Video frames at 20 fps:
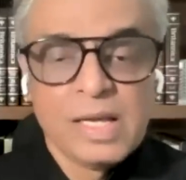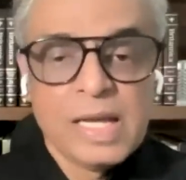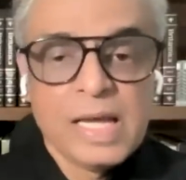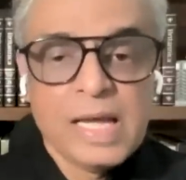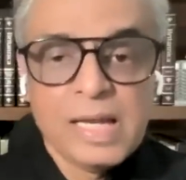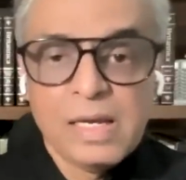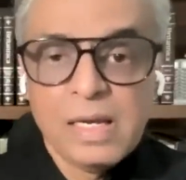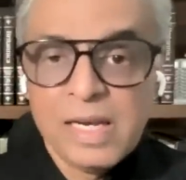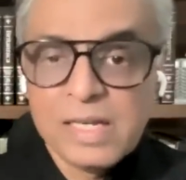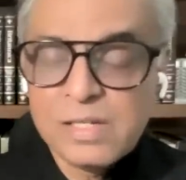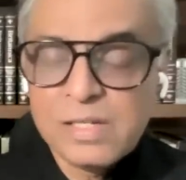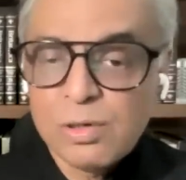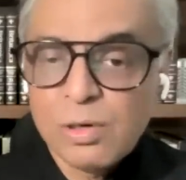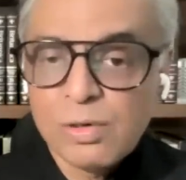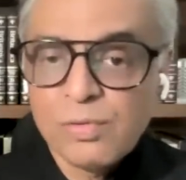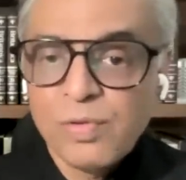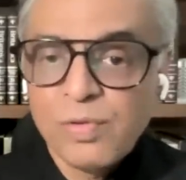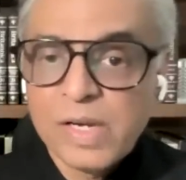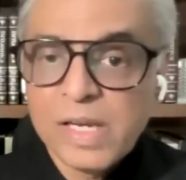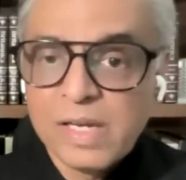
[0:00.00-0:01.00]
And let's
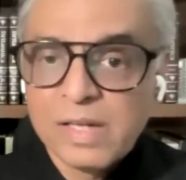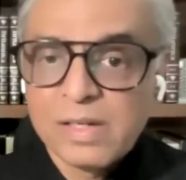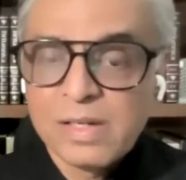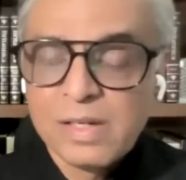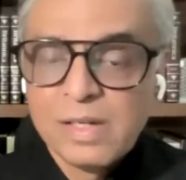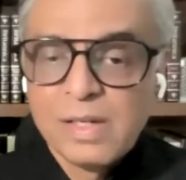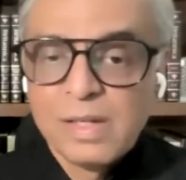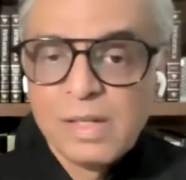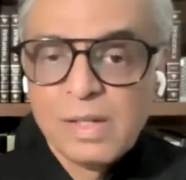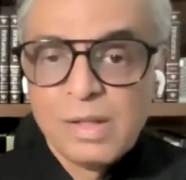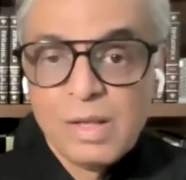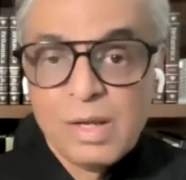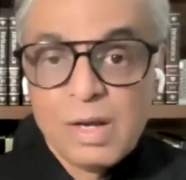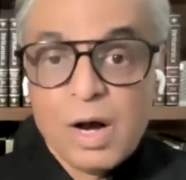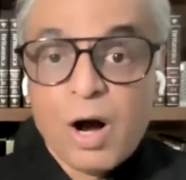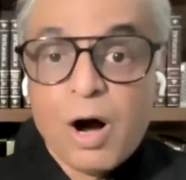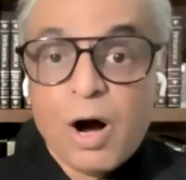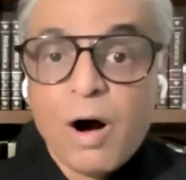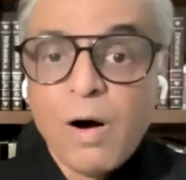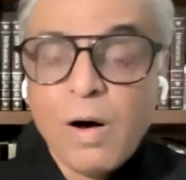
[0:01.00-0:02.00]
not forget,
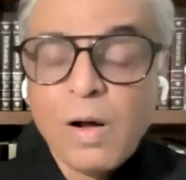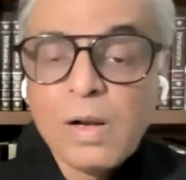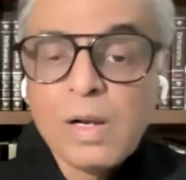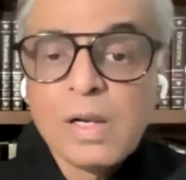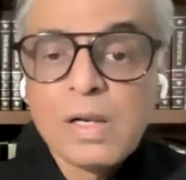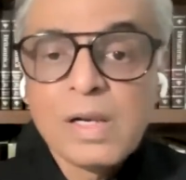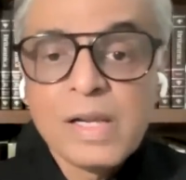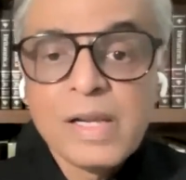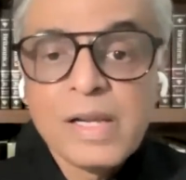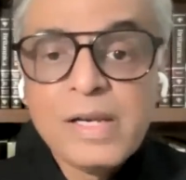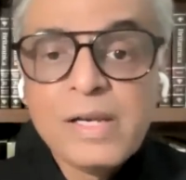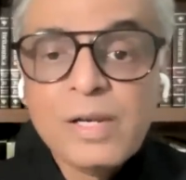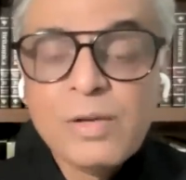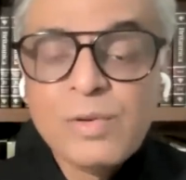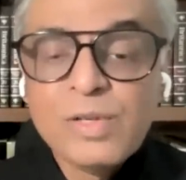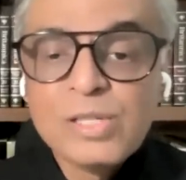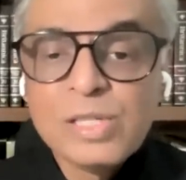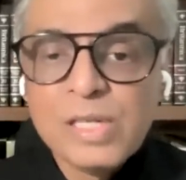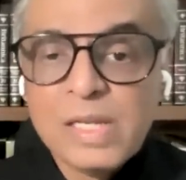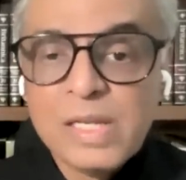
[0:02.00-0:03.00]
all
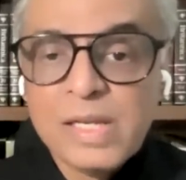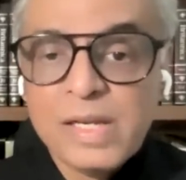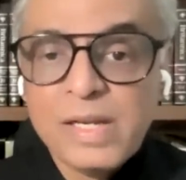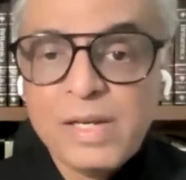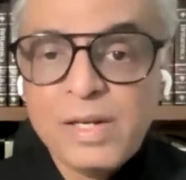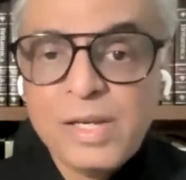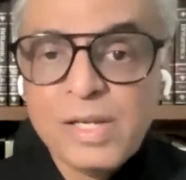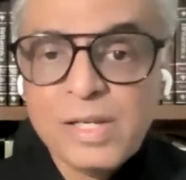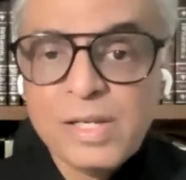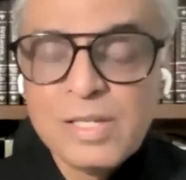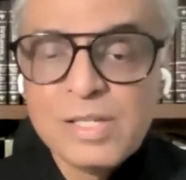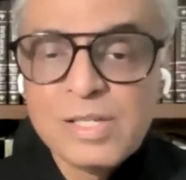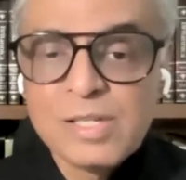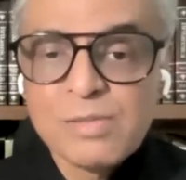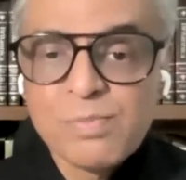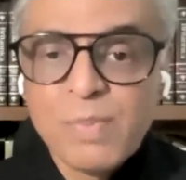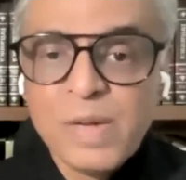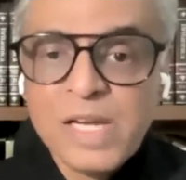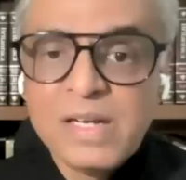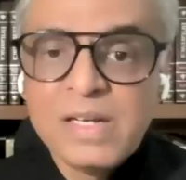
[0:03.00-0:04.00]
individual
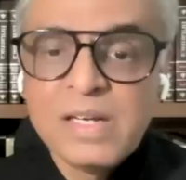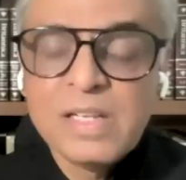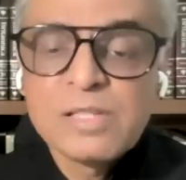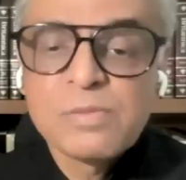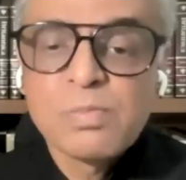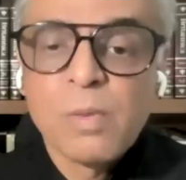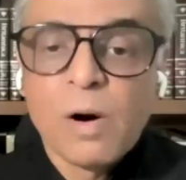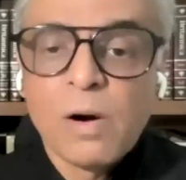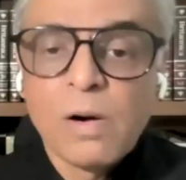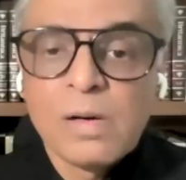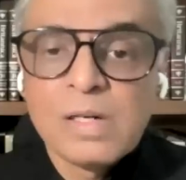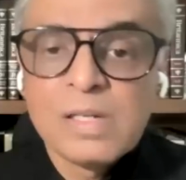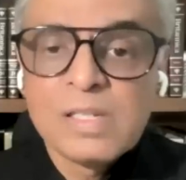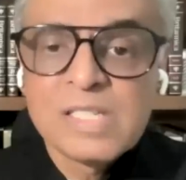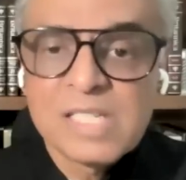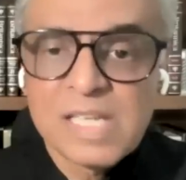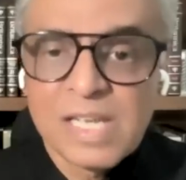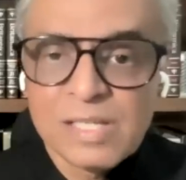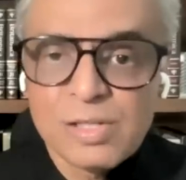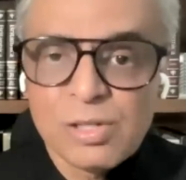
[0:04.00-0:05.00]
Indians paid a small
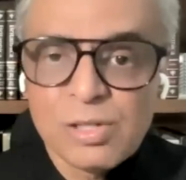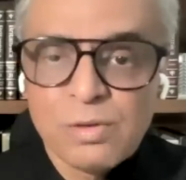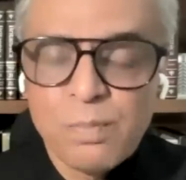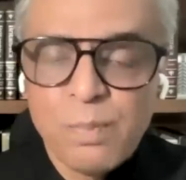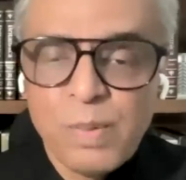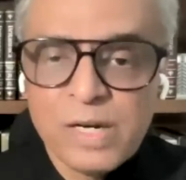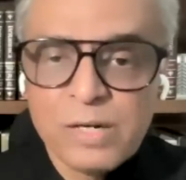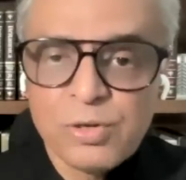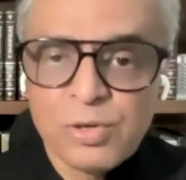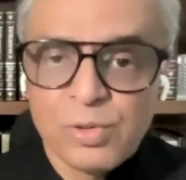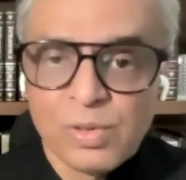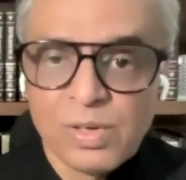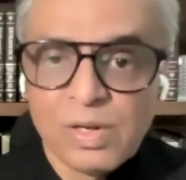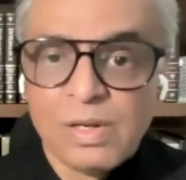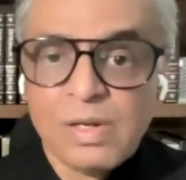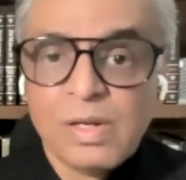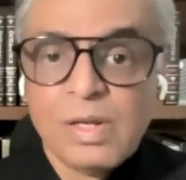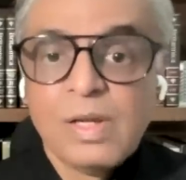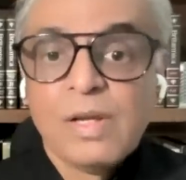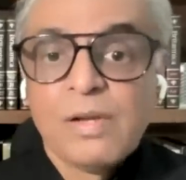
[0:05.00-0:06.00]
cess on petrol.